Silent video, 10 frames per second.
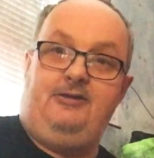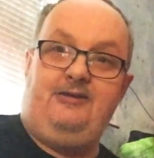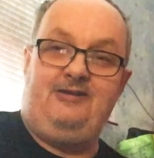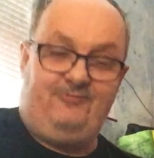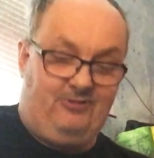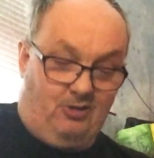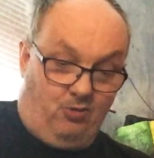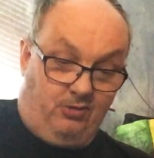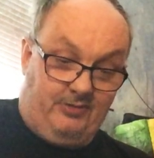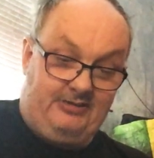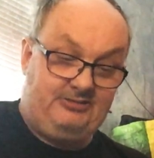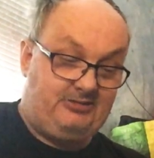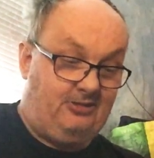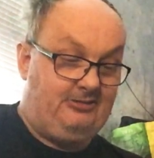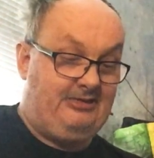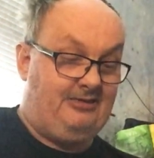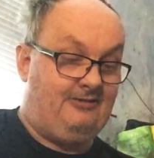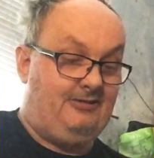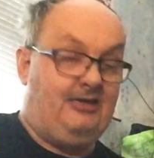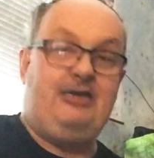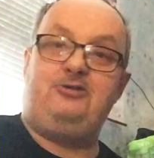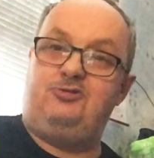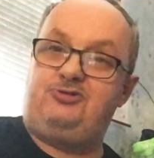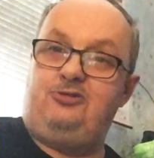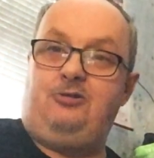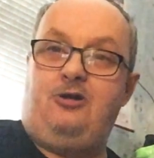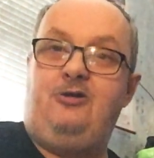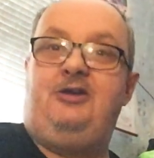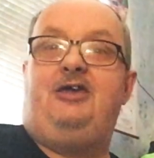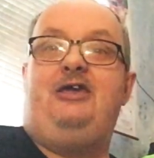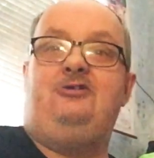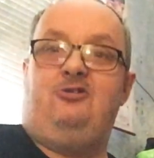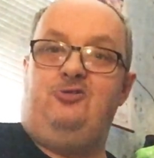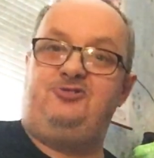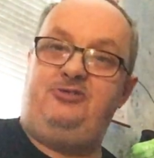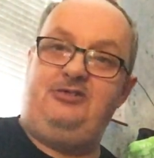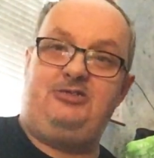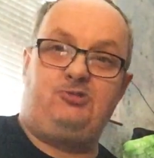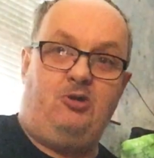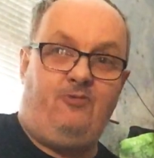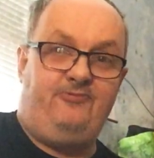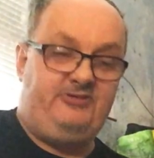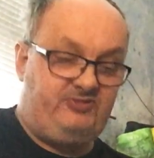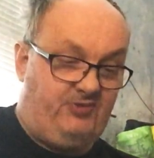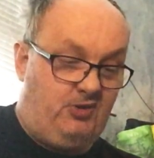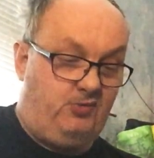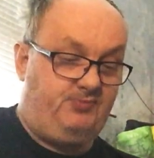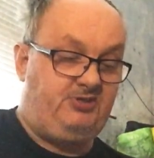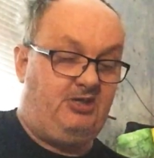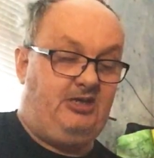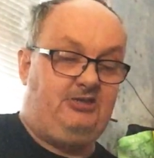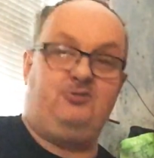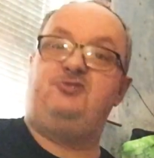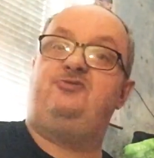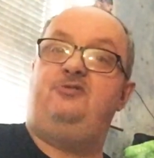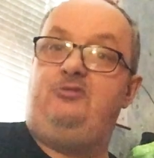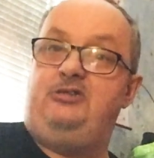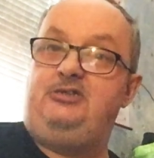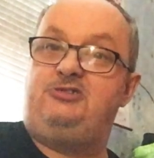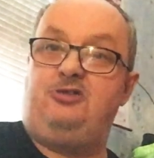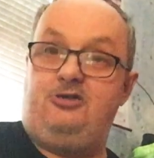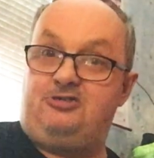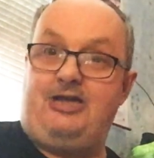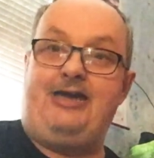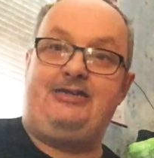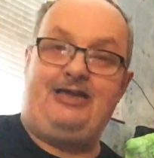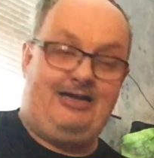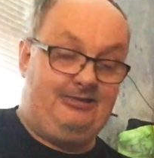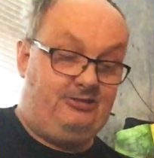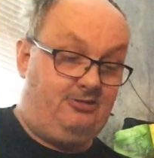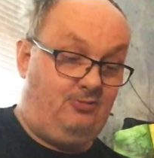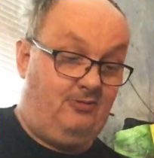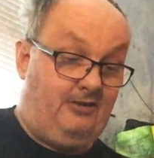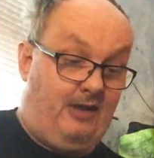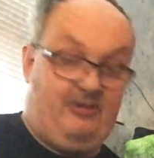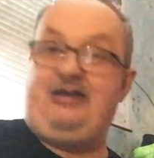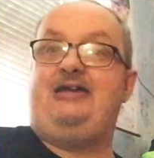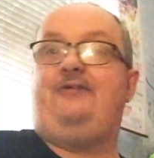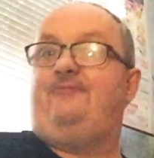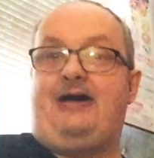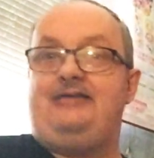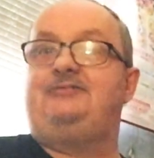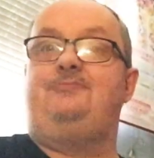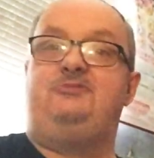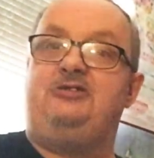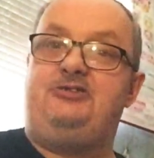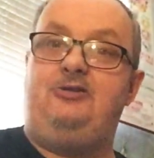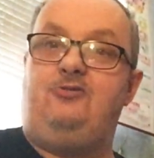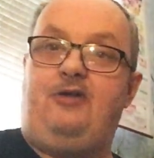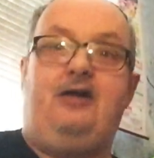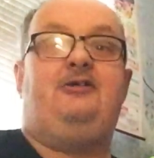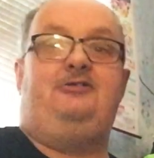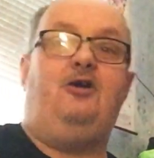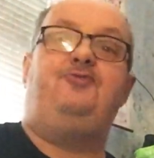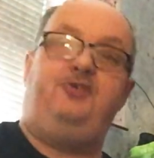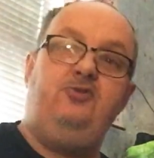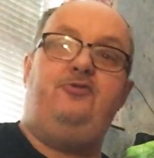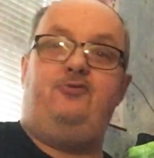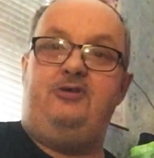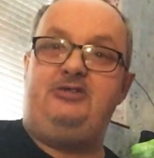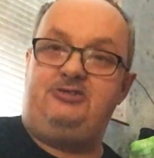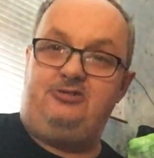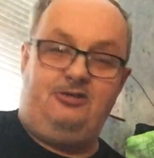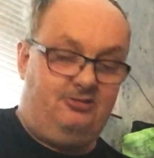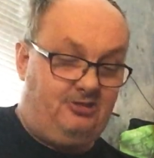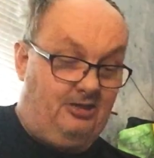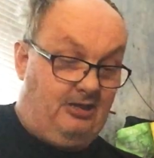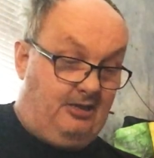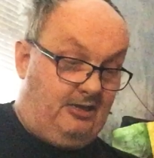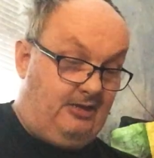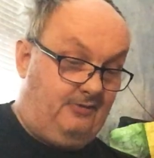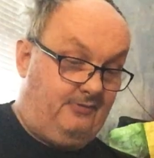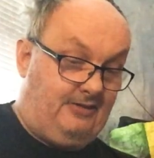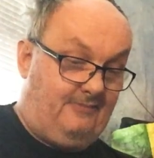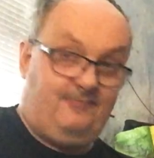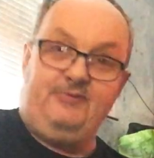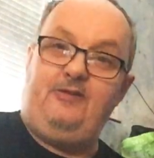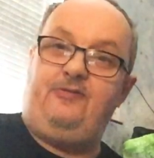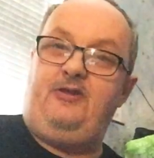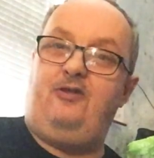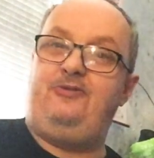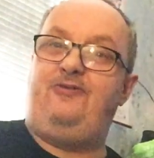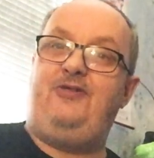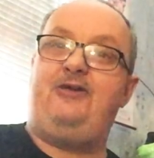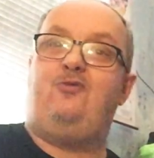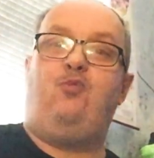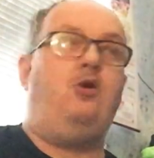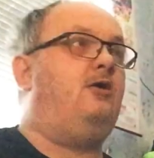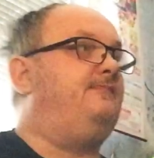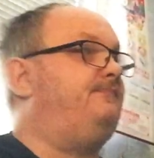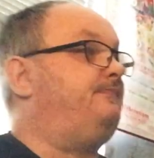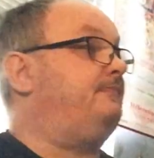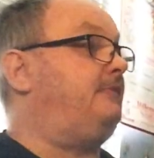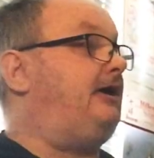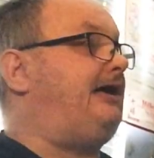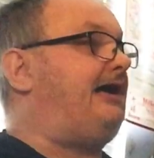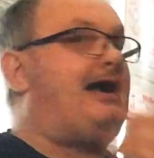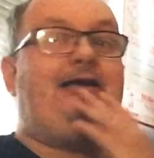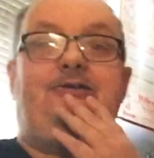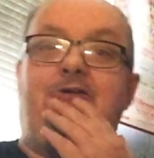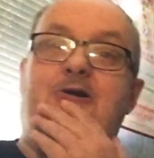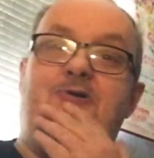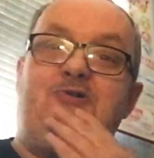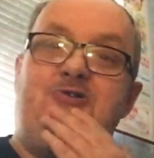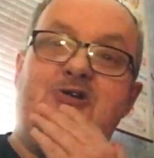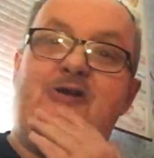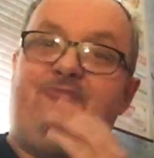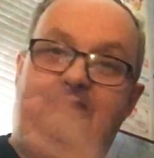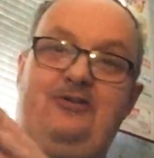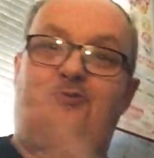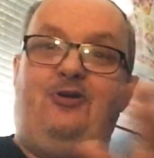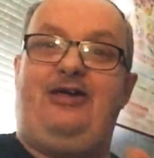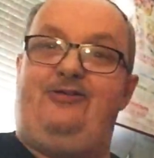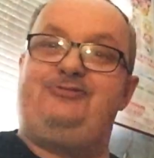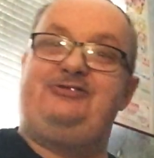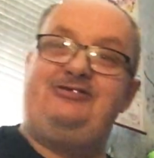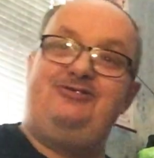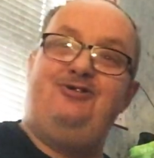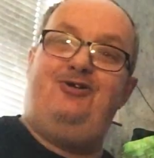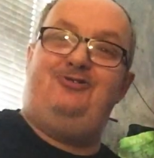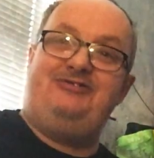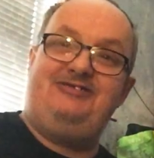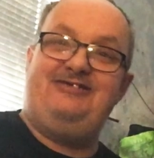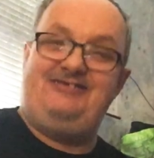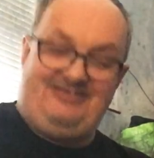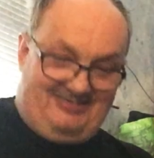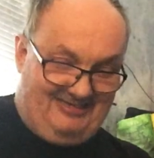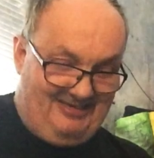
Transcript: if you know what I mean. So, yeah, He does a lot. He knows the history of his films. He does research like I do. I mean, I advise him to do that. He'll do the research and that. The only thing, what I don't know if anyone else has noticed,